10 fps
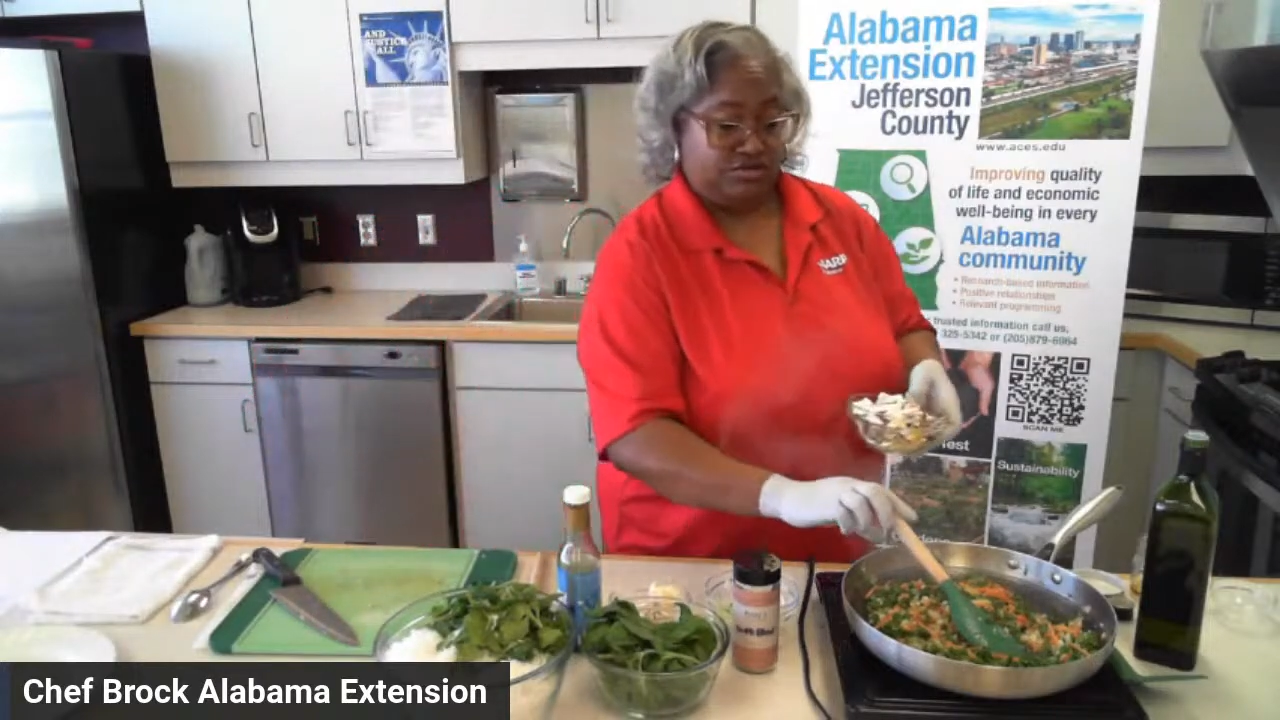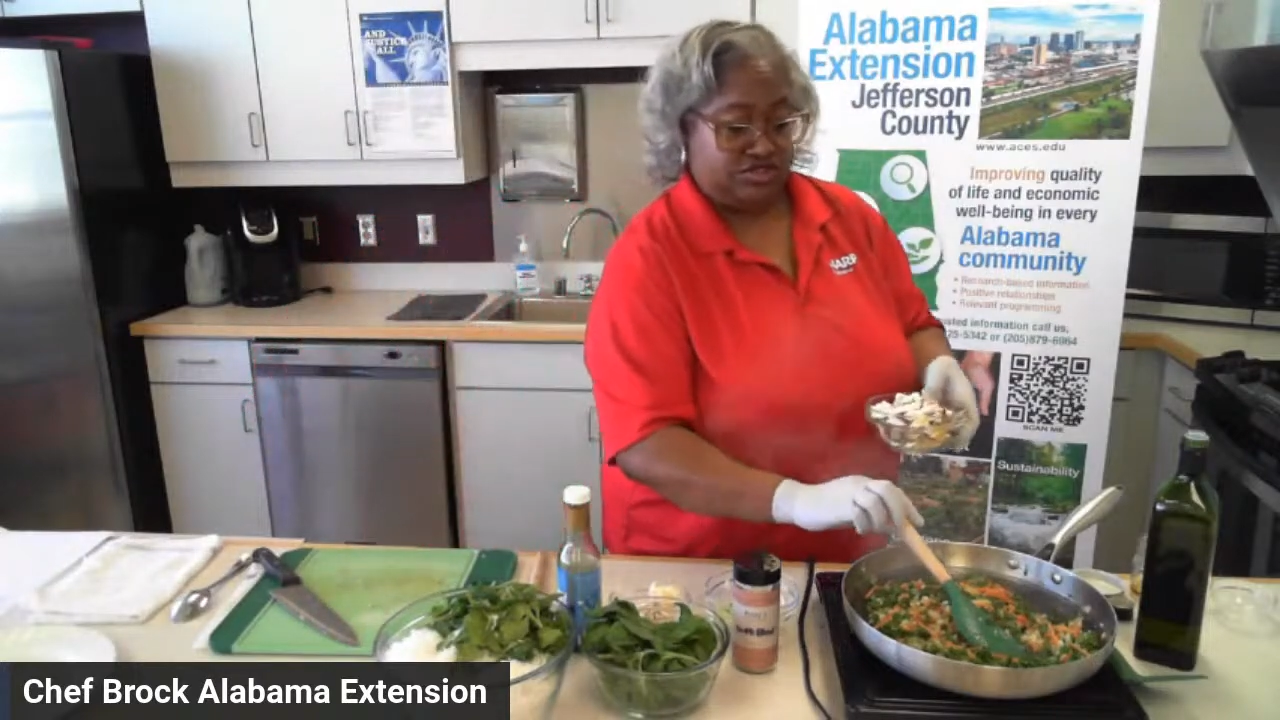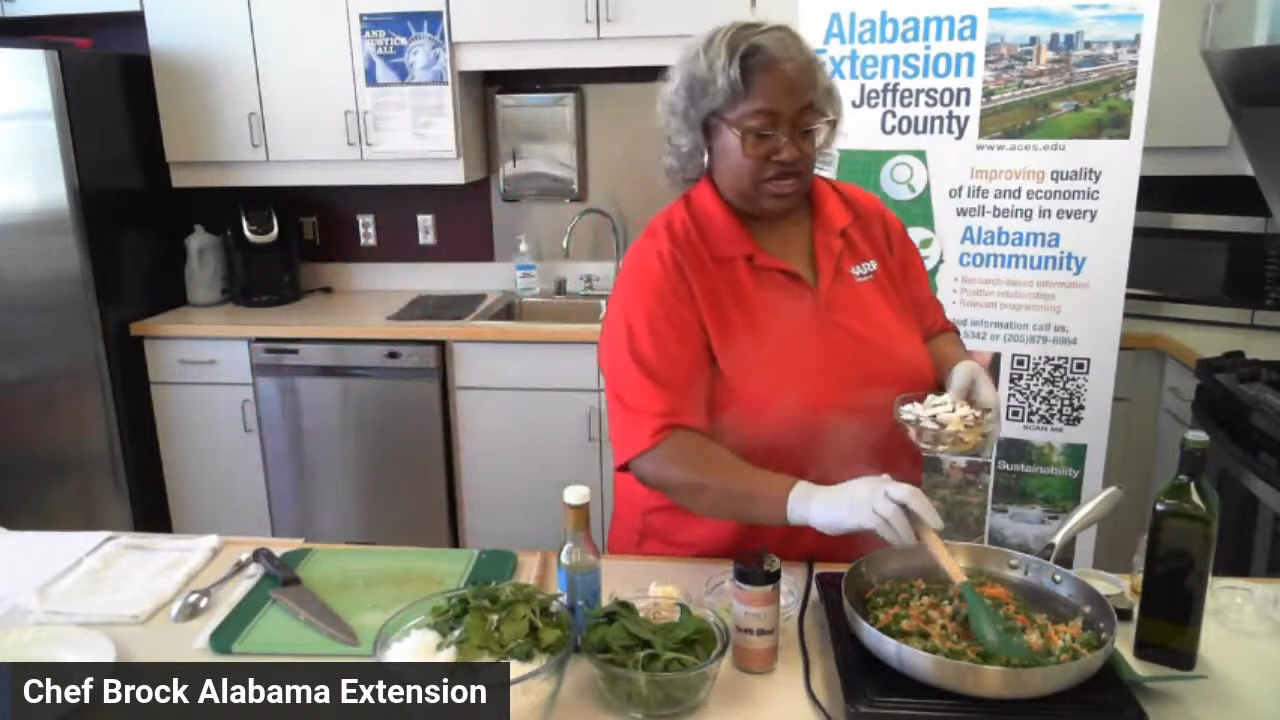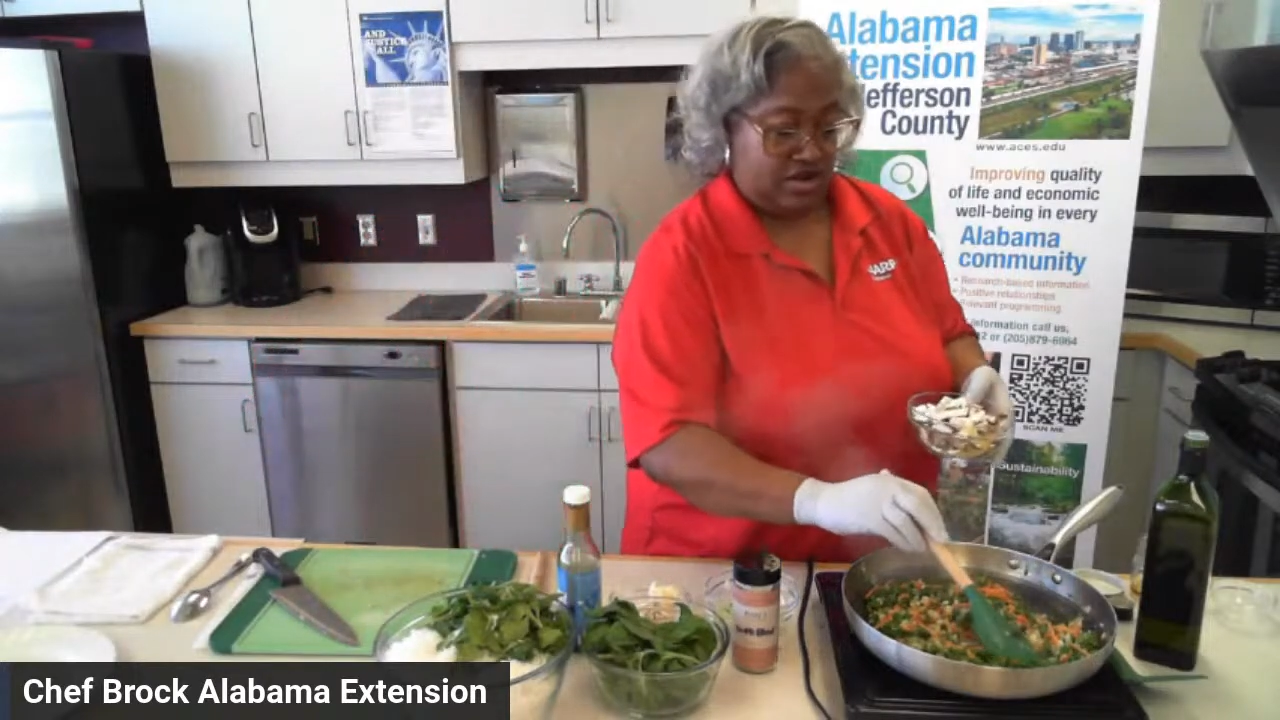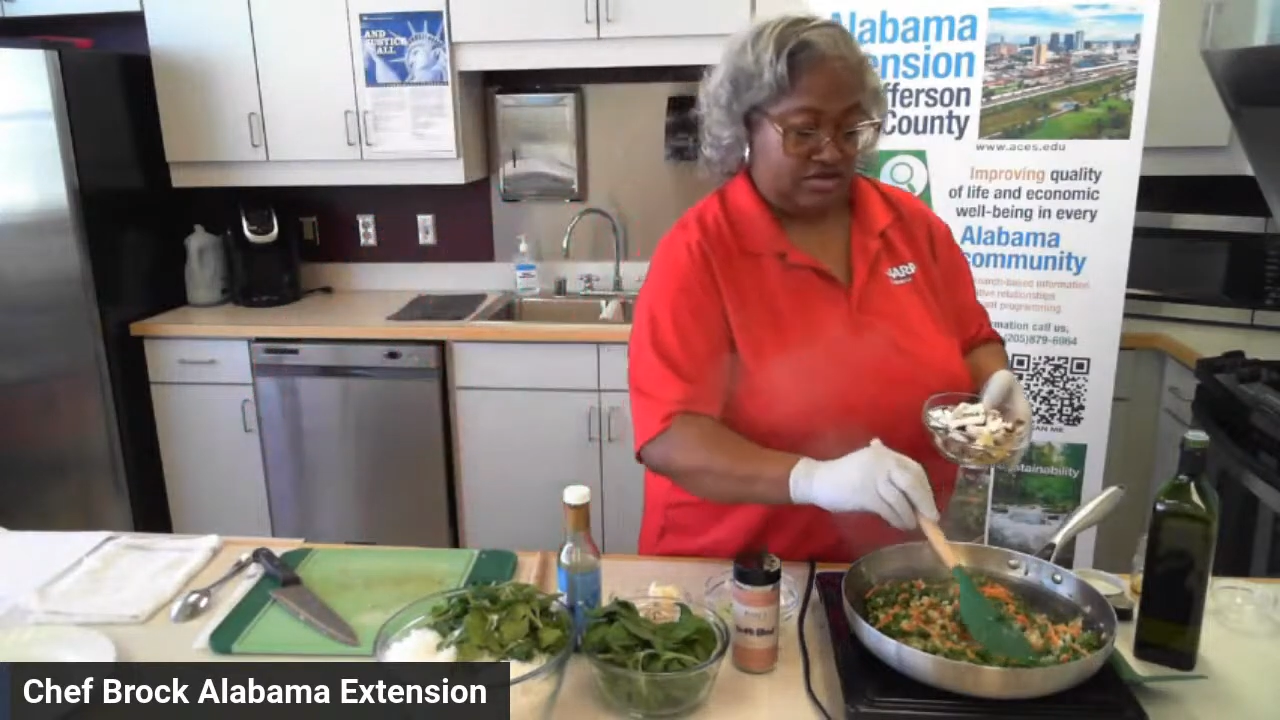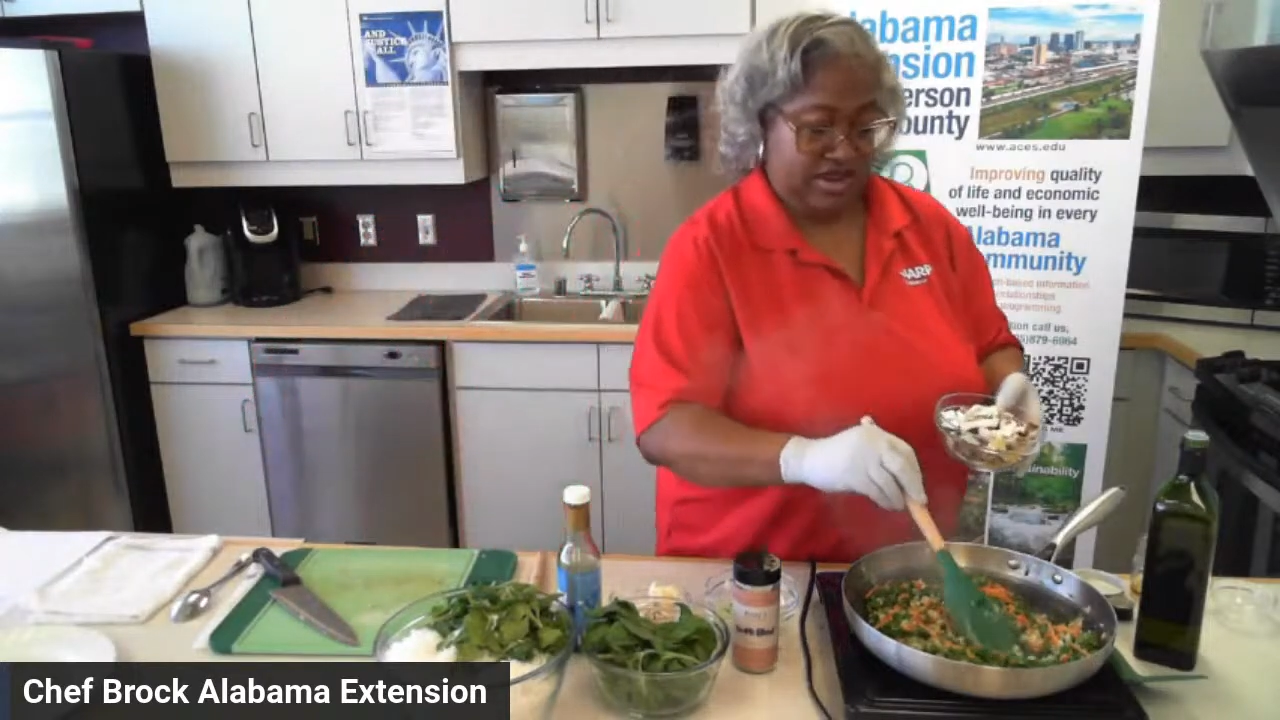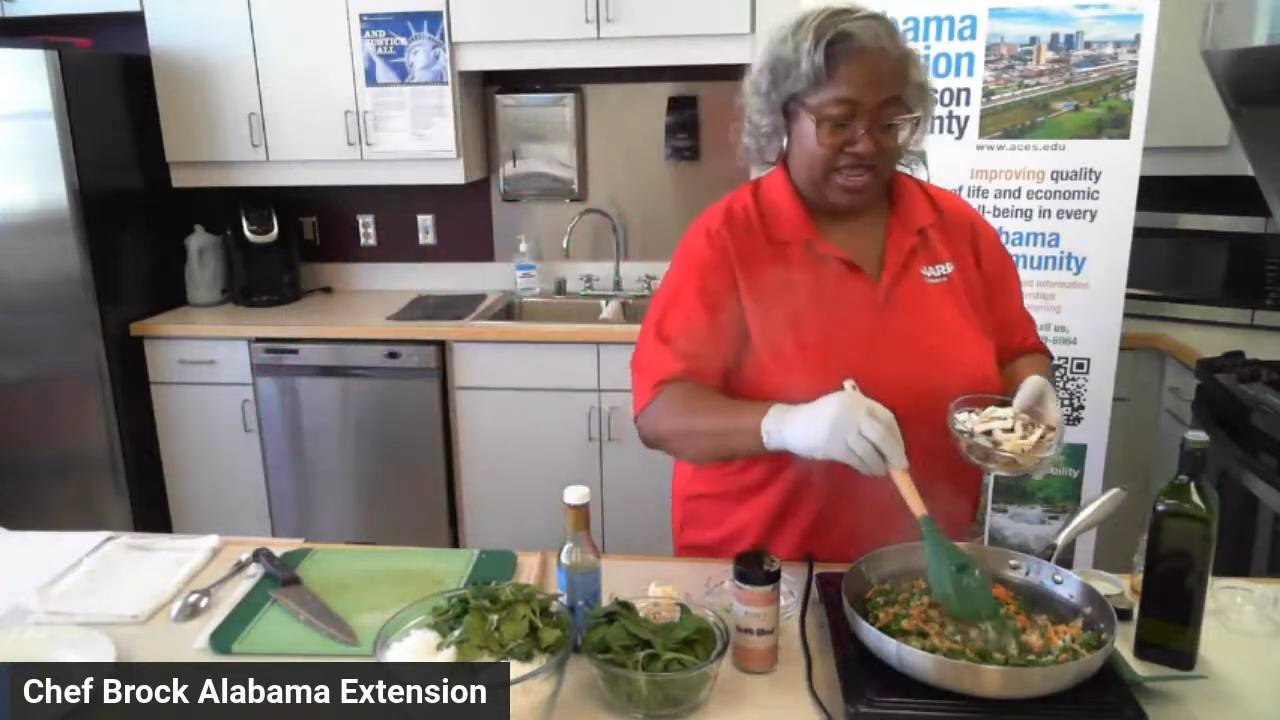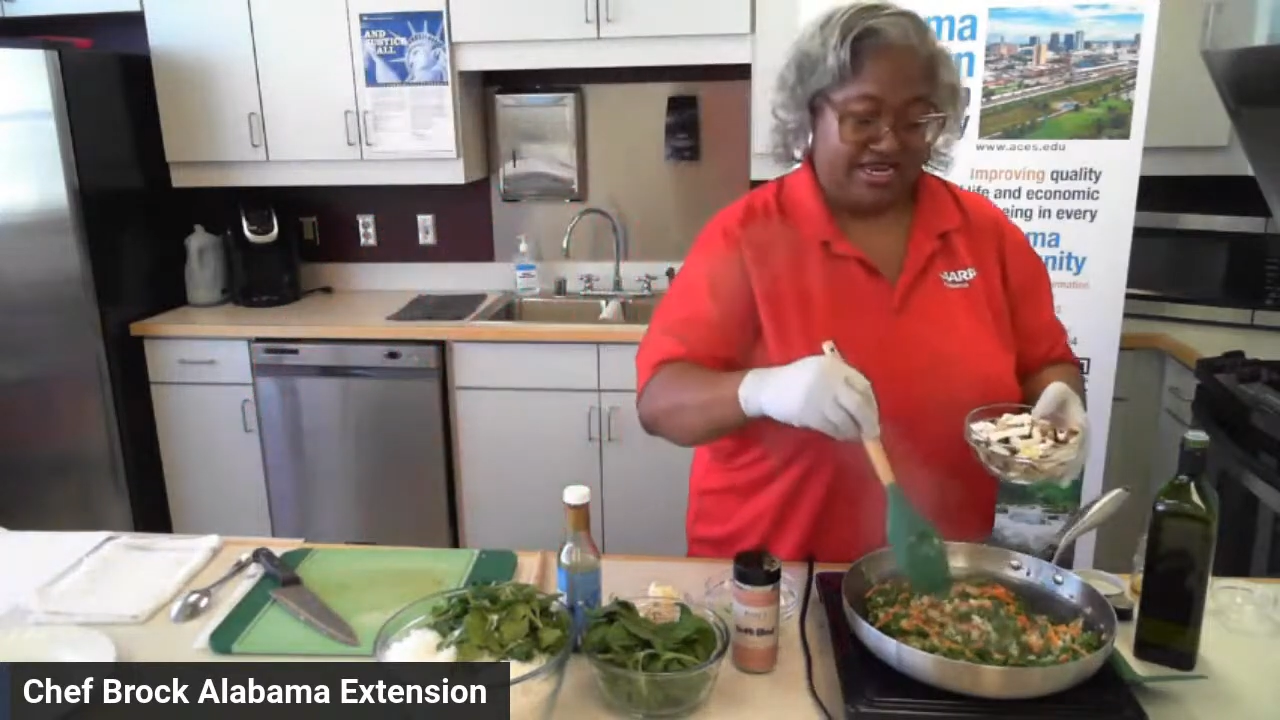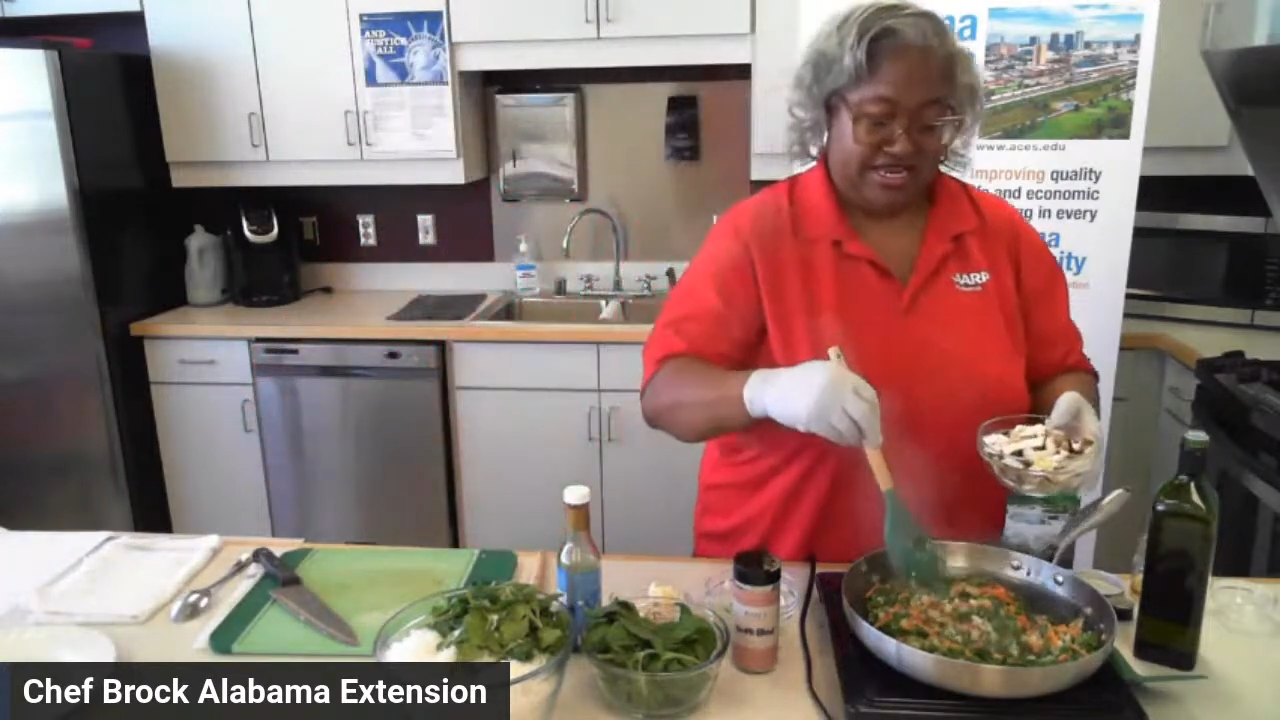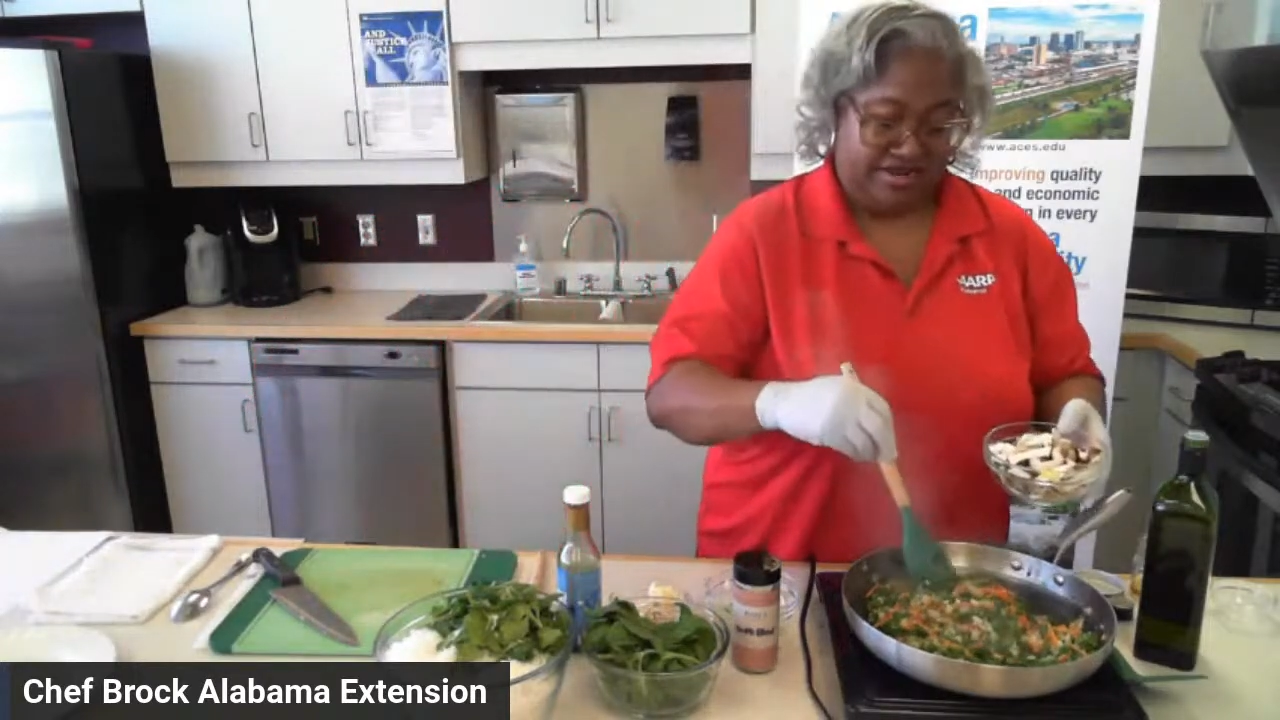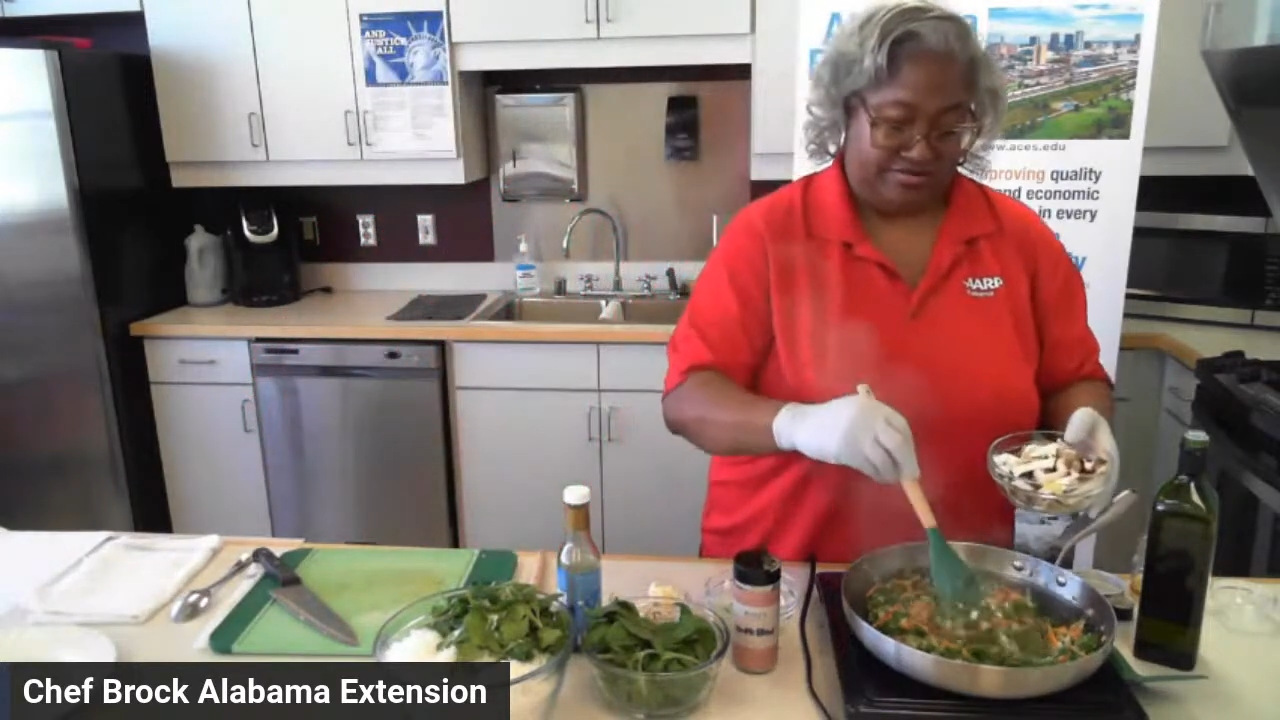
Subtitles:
stock handy.